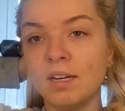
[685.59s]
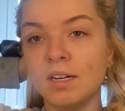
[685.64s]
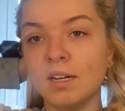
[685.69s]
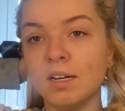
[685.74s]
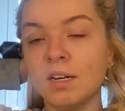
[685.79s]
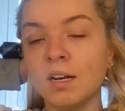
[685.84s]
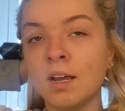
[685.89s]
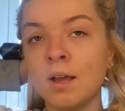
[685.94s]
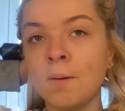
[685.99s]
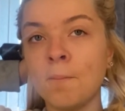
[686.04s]

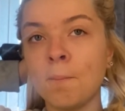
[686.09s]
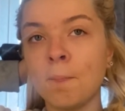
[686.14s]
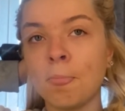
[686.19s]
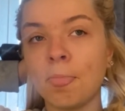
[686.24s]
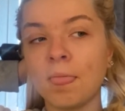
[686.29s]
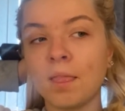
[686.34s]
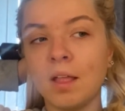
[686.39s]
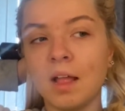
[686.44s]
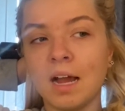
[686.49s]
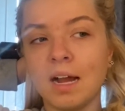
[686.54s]
And
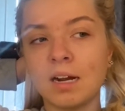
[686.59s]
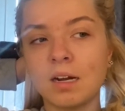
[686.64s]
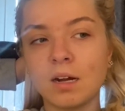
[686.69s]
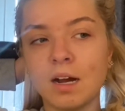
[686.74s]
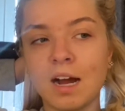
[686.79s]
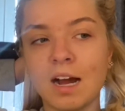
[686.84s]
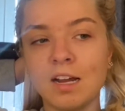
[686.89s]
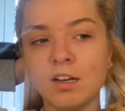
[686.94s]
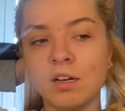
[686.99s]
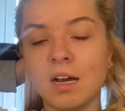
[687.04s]
like,
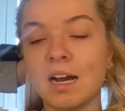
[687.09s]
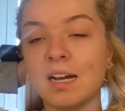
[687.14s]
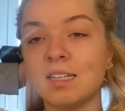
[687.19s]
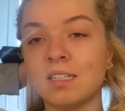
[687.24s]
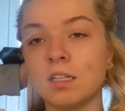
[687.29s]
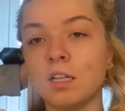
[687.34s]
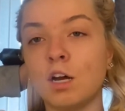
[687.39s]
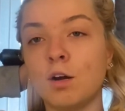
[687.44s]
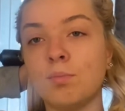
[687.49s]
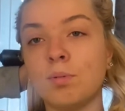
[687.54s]
I, I had a
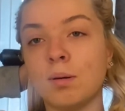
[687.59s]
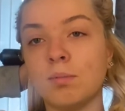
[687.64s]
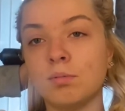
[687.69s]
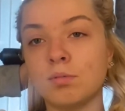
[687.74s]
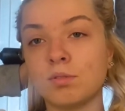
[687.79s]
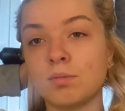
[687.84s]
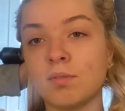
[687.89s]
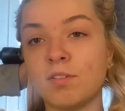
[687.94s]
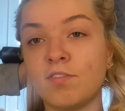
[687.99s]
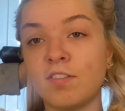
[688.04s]
lot of
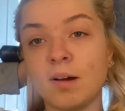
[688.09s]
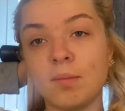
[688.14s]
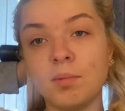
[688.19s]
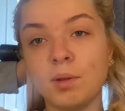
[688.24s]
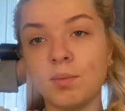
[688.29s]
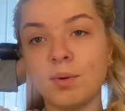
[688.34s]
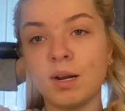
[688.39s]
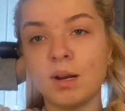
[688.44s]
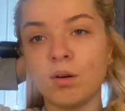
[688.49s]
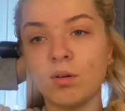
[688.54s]
problems with my family
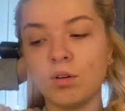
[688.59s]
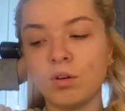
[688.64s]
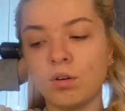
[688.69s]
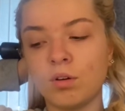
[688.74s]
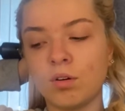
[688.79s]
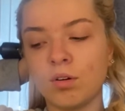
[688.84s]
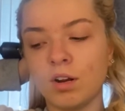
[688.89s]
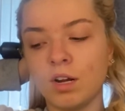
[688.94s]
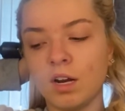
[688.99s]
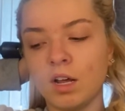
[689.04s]
when I was
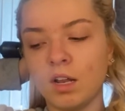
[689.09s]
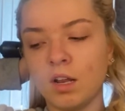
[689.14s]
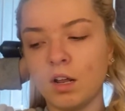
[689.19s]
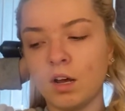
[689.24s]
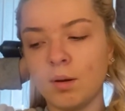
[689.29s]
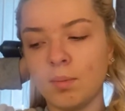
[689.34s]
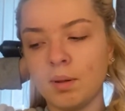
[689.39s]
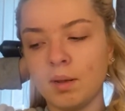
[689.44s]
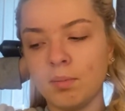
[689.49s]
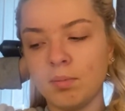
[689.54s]
younger and a
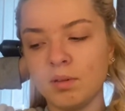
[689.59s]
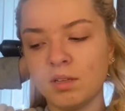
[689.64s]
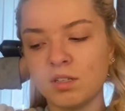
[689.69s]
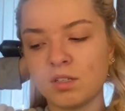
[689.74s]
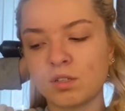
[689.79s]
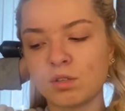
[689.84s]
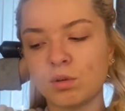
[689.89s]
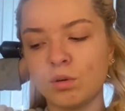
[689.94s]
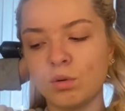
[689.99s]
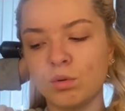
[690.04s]
lot of people in
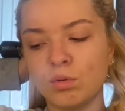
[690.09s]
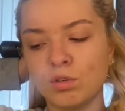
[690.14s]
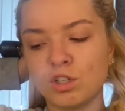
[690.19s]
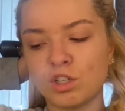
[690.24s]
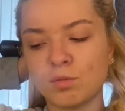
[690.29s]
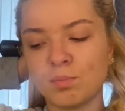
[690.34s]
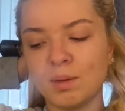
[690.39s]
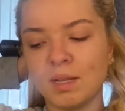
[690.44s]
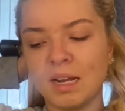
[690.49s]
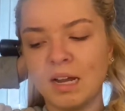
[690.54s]
school would
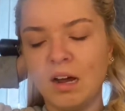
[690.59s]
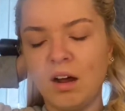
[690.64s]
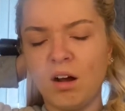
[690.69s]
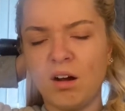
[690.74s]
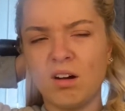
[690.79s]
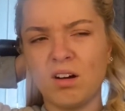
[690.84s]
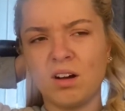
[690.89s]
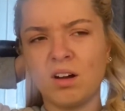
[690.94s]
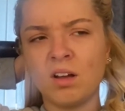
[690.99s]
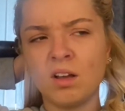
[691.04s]
just be like,
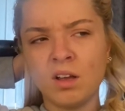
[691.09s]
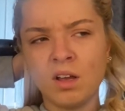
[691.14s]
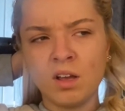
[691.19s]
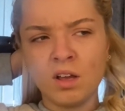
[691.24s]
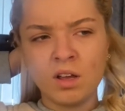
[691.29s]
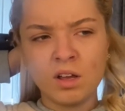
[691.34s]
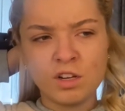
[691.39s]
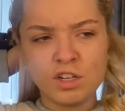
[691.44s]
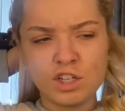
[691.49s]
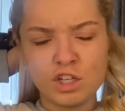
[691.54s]
oh,
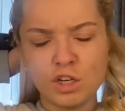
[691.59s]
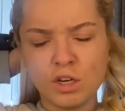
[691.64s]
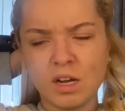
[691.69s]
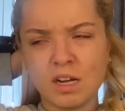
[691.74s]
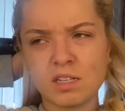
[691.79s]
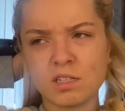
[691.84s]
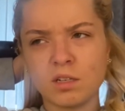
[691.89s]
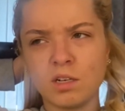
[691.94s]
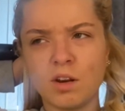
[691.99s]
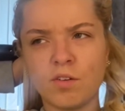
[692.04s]
she
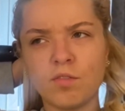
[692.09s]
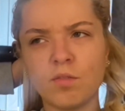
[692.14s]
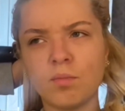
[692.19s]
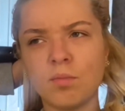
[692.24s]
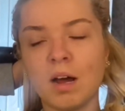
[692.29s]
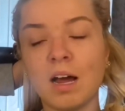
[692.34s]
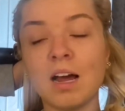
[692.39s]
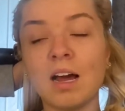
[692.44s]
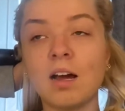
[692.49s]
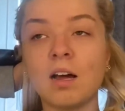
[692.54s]
has a different,
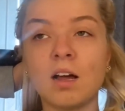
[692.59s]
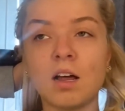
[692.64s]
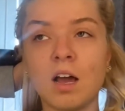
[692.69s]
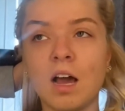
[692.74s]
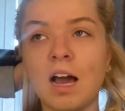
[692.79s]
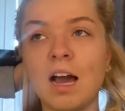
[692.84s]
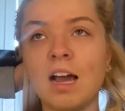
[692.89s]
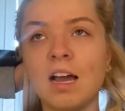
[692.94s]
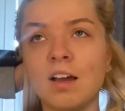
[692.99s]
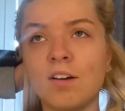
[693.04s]
I, I,
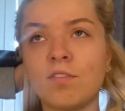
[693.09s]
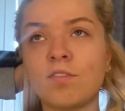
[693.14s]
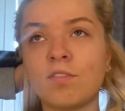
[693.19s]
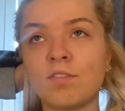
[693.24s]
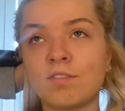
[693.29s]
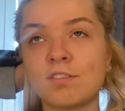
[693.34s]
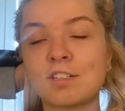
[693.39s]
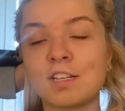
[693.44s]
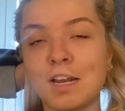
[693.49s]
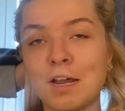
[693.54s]
I have
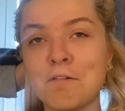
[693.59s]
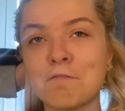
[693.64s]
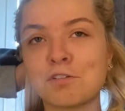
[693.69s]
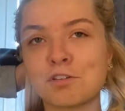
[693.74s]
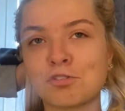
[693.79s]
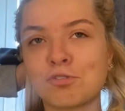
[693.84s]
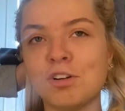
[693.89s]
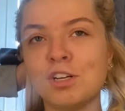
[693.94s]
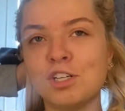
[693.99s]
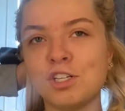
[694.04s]
still have the
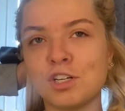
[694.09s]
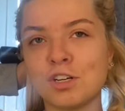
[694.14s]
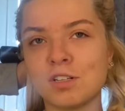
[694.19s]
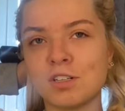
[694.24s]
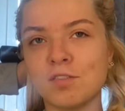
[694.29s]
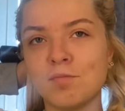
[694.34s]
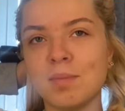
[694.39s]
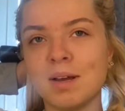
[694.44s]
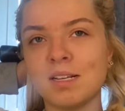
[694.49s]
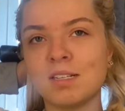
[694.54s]
screenshots
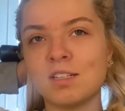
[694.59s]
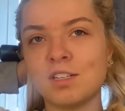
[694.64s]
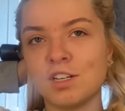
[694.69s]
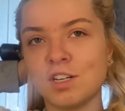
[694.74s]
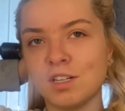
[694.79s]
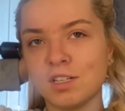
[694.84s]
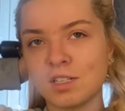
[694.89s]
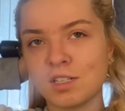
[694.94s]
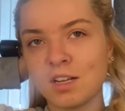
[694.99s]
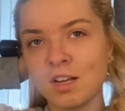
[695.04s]
of
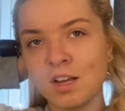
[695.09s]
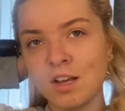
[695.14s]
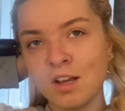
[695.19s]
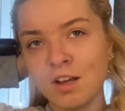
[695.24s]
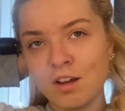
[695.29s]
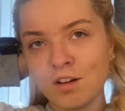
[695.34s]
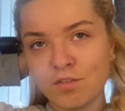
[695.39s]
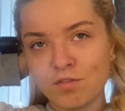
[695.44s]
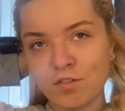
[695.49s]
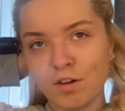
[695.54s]
messages
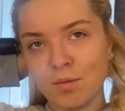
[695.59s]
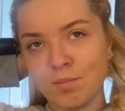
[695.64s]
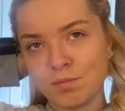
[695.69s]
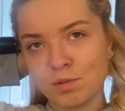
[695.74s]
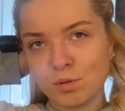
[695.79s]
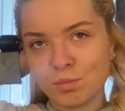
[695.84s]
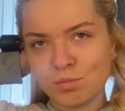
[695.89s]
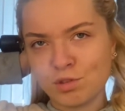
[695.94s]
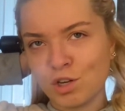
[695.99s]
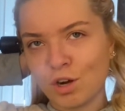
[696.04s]
from
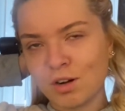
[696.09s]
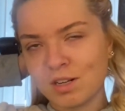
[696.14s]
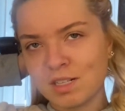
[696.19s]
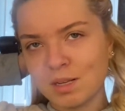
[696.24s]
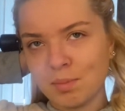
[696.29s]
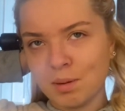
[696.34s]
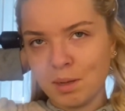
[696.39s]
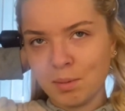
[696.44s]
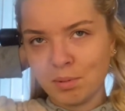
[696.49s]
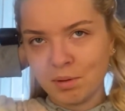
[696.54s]
some toxic
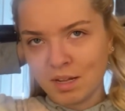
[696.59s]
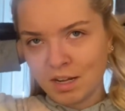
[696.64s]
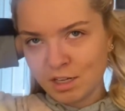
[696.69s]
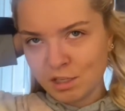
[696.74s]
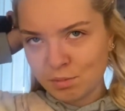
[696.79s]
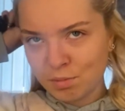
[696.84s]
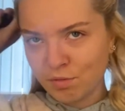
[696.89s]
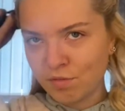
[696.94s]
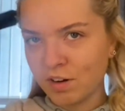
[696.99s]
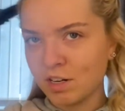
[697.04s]
people I
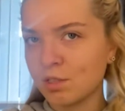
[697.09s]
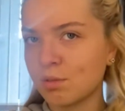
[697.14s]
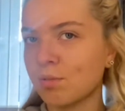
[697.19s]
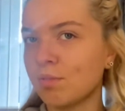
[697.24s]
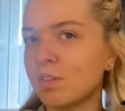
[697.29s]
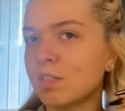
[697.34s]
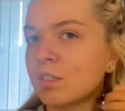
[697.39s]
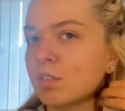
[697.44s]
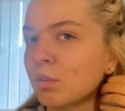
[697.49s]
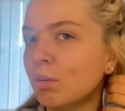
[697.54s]
used to be friends with
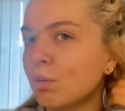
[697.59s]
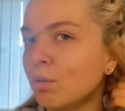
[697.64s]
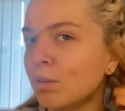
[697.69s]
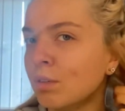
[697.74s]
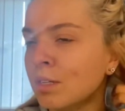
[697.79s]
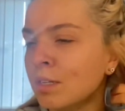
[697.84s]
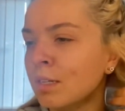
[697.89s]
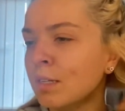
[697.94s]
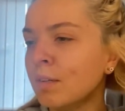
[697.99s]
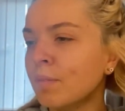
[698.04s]
in school
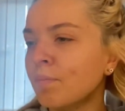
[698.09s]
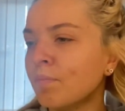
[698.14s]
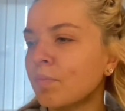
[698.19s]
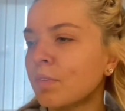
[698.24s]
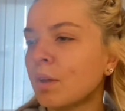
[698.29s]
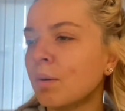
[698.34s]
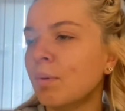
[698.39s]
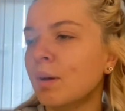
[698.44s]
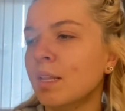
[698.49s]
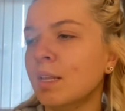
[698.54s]

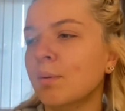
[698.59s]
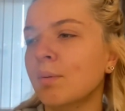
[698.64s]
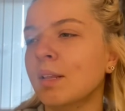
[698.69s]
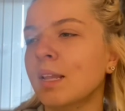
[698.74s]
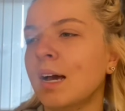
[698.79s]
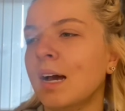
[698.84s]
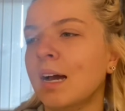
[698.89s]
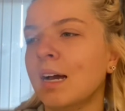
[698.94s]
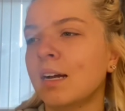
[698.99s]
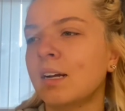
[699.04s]
and they were
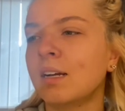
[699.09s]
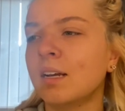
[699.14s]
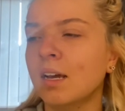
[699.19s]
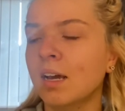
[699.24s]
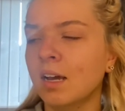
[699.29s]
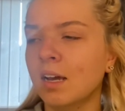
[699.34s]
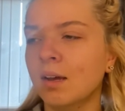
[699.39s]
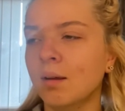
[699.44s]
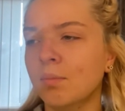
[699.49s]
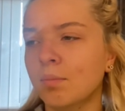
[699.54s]
like
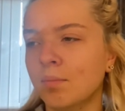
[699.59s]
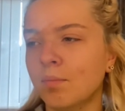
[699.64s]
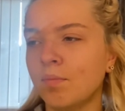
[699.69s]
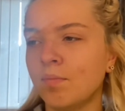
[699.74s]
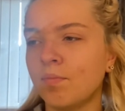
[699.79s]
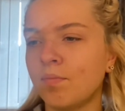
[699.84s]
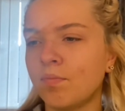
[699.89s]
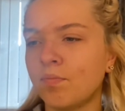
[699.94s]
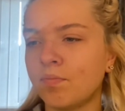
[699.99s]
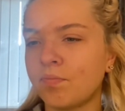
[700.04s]
um
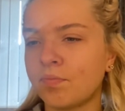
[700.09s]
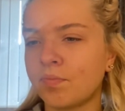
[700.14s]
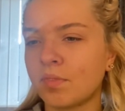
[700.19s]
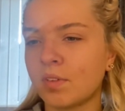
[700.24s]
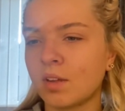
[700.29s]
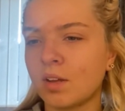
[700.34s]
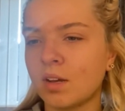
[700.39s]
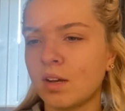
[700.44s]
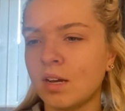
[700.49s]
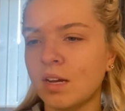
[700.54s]

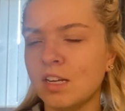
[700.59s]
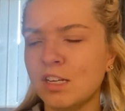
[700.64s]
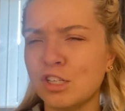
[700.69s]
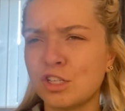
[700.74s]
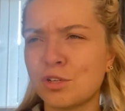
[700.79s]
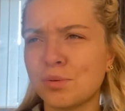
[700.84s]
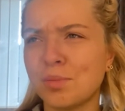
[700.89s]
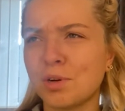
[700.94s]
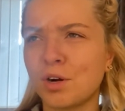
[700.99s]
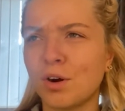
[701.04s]

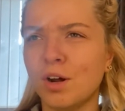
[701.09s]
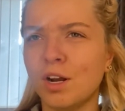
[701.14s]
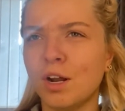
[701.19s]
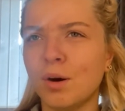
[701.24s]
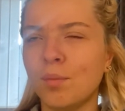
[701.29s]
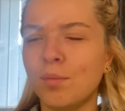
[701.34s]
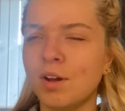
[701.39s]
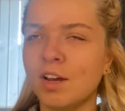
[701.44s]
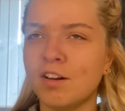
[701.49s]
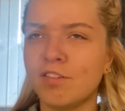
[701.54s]
intimate going
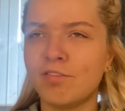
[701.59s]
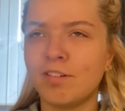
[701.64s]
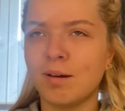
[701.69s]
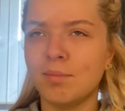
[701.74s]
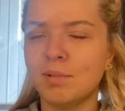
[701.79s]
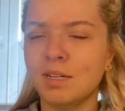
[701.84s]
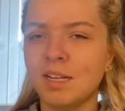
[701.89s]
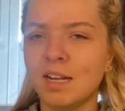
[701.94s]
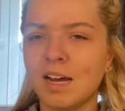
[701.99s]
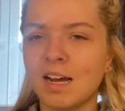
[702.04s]
on with her
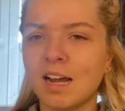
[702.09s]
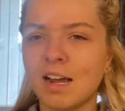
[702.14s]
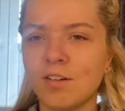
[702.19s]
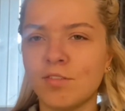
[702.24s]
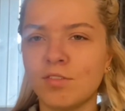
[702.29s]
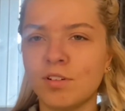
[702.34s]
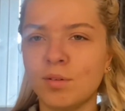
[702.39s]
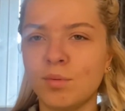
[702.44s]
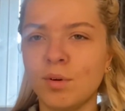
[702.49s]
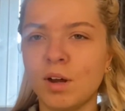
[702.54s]
family like
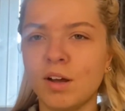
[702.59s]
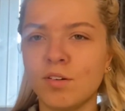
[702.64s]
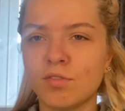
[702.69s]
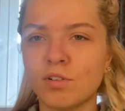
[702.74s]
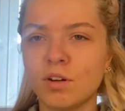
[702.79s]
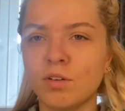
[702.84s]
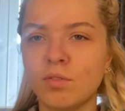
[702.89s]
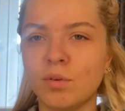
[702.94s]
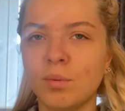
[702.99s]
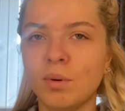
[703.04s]
every
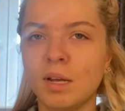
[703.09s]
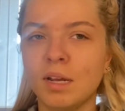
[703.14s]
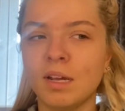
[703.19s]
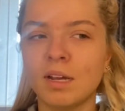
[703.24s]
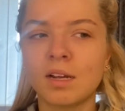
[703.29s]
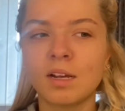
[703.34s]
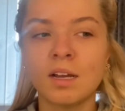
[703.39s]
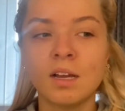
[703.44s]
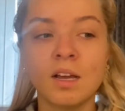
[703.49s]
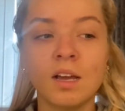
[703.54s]
every other
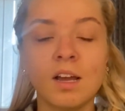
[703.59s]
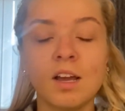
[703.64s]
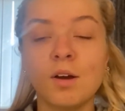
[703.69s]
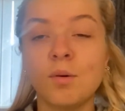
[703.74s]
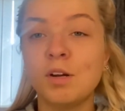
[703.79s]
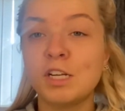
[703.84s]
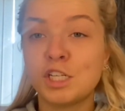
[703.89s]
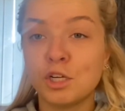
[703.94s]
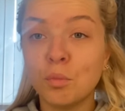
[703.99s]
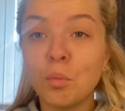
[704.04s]
week
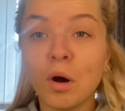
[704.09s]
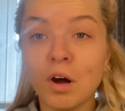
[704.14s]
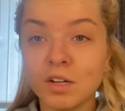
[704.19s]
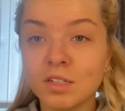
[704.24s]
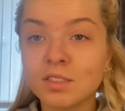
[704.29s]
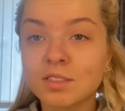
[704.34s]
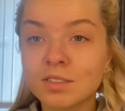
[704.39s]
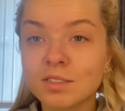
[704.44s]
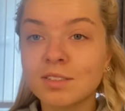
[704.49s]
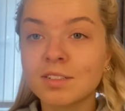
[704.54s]
which it
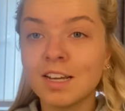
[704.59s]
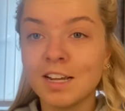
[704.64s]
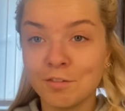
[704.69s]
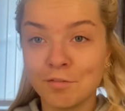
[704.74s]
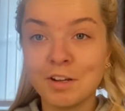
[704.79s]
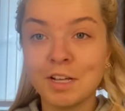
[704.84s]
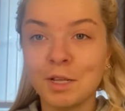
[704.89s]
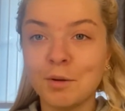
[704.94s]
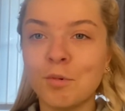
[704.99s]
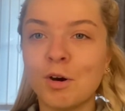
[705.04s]
was, it
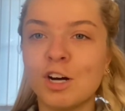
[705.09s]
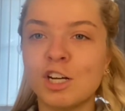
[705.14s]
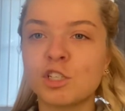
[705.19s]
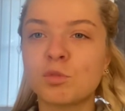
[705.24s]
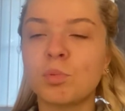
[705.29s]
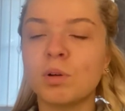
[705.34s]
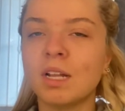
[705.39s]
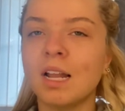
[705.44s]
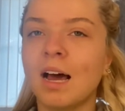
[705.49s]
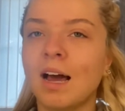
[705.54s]
really was,
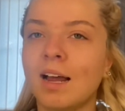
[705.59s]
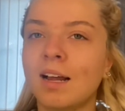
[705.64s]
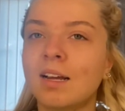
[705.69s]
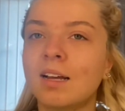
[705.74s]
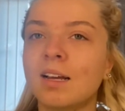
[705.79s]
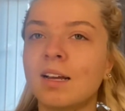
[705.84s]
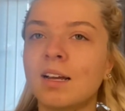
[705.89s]
but like